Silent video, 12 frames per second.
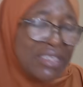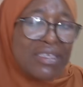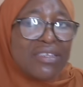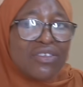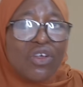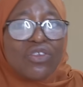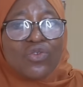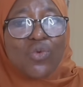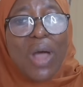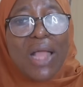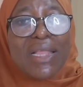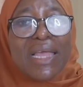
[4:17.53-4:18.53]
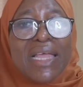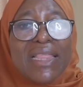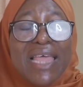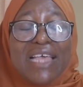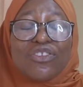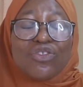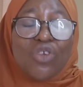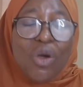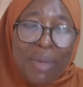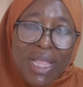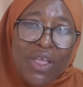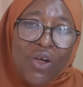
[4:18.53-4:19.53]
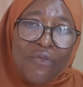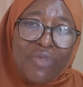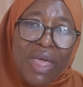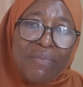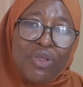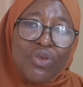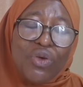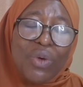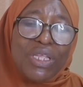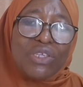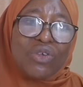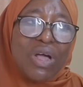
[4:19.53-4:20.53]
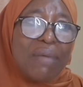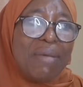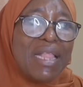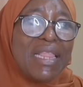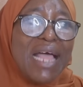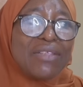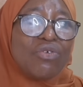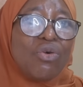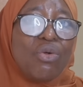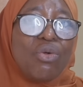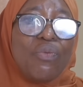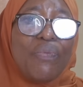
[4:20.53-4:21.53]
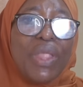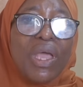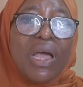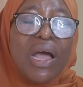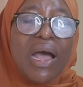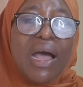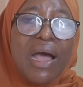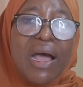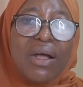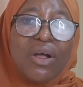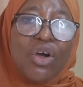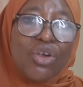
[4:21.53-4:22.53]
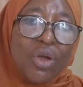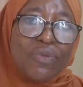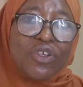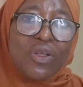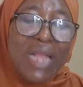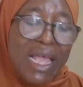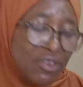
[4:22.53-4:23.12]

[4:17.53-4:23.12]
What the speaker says: this is just one. There's so many of them. When they talk about that whole corruption that